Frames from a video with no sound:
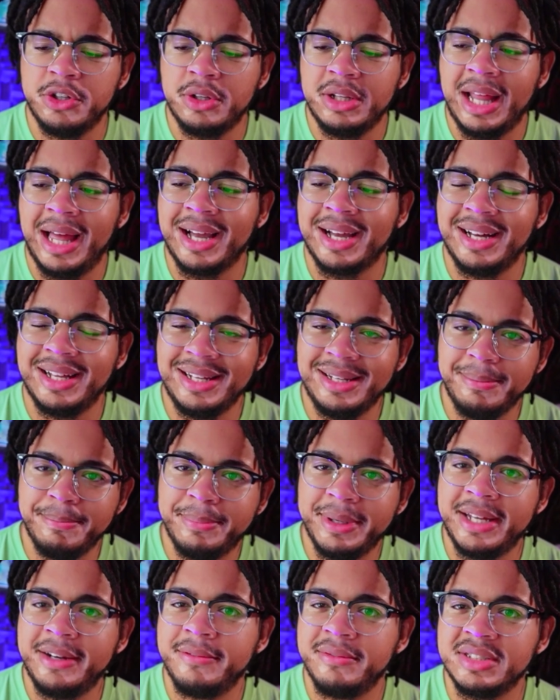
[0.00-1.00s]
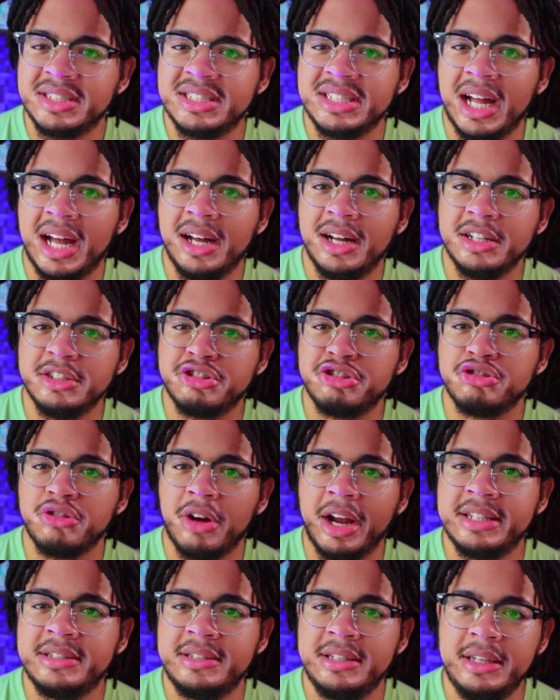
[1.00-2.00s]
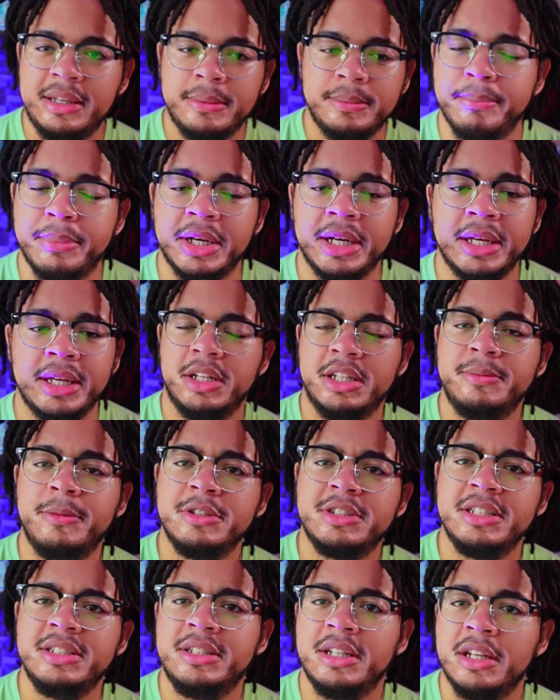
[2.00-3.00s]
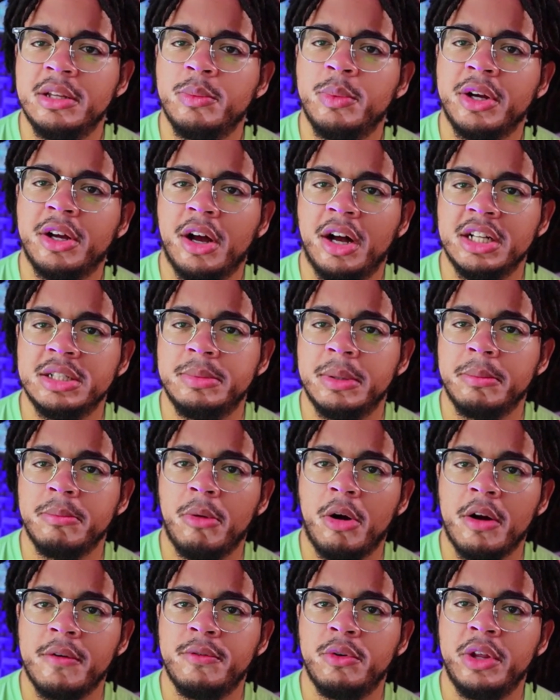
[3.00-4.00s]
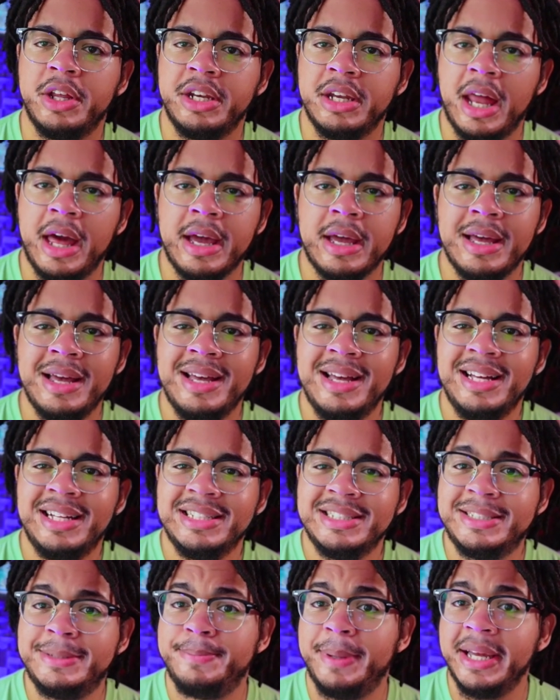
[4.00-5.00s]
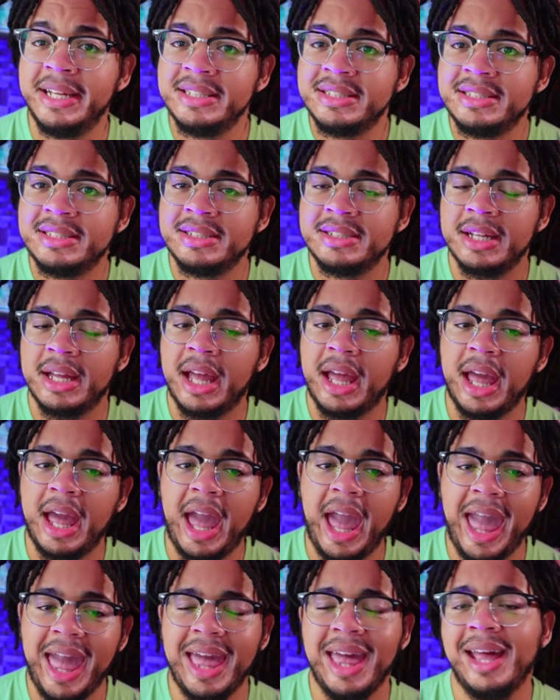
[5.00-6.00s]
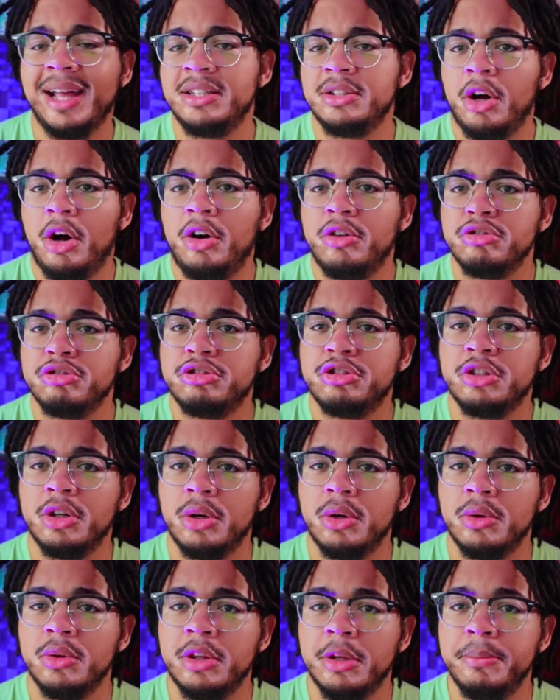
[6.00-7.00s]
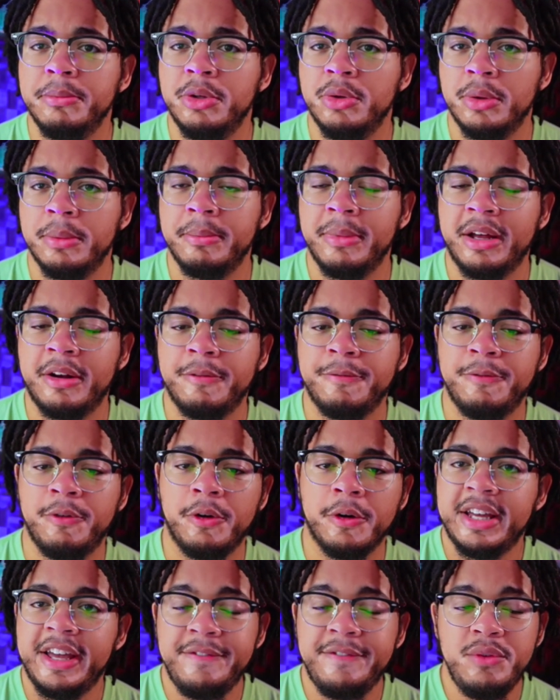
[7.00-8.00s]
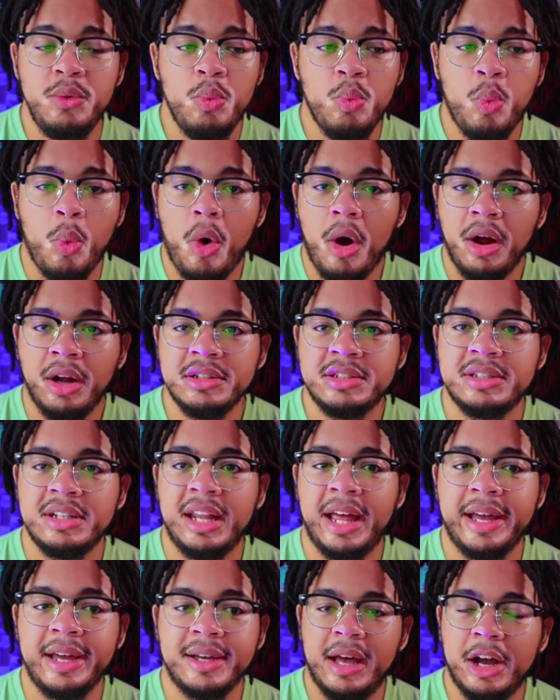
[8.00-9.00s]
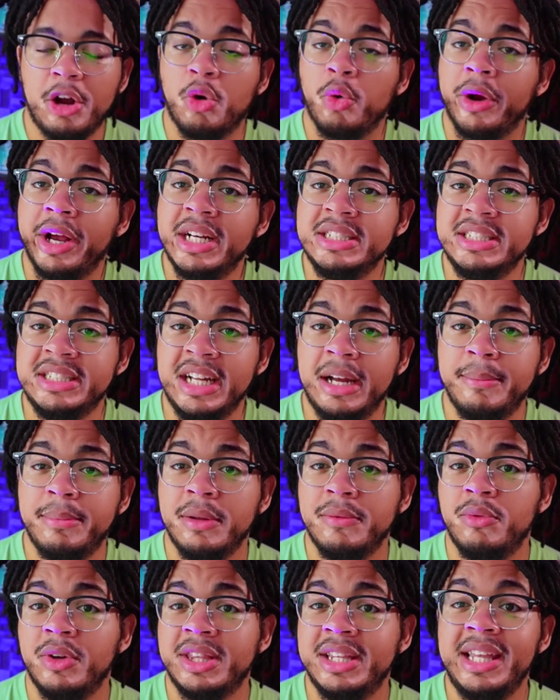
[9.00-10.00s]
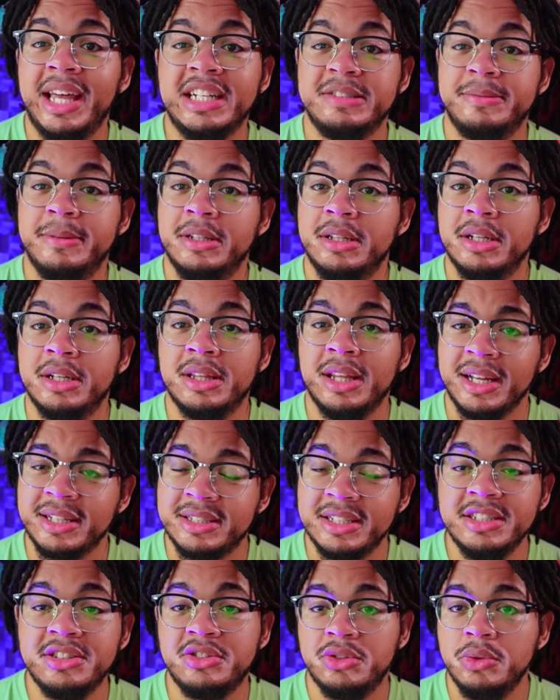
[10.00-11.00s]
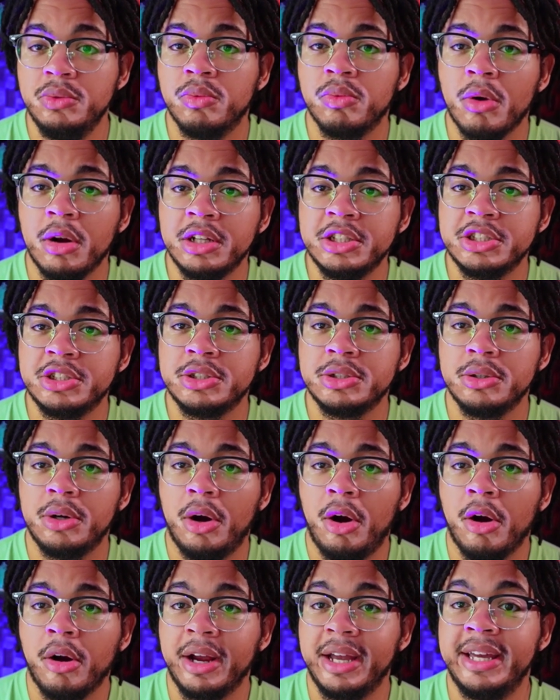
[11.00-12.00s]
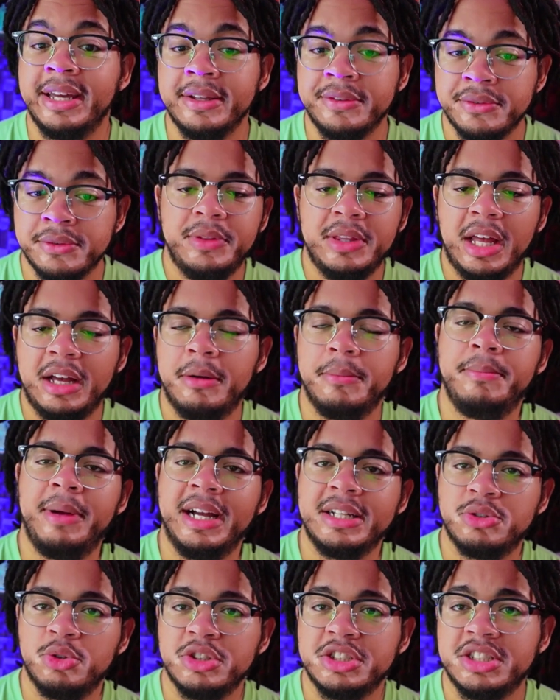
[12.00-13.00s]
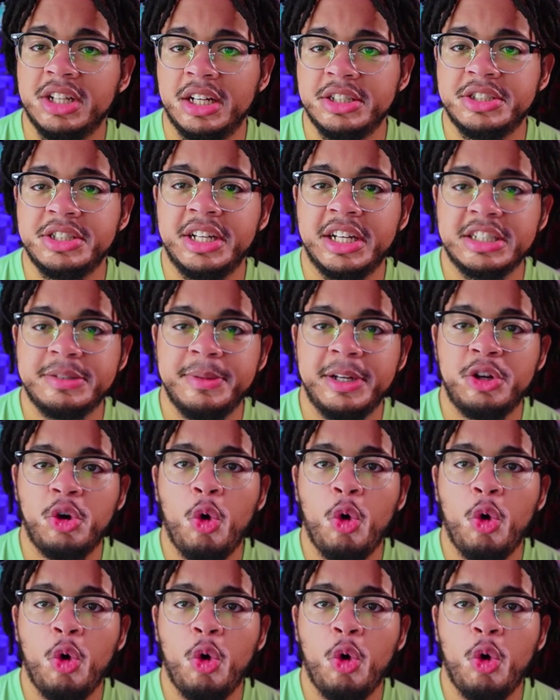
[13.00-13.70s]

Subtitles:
like a bit of a strike team, but it's mostly dealing with cosmic Marvel and like space and also the mutant metaphor. If you want like a great example of what the X-Men look like, these two runs are it. Now back to Astonishing X-Men.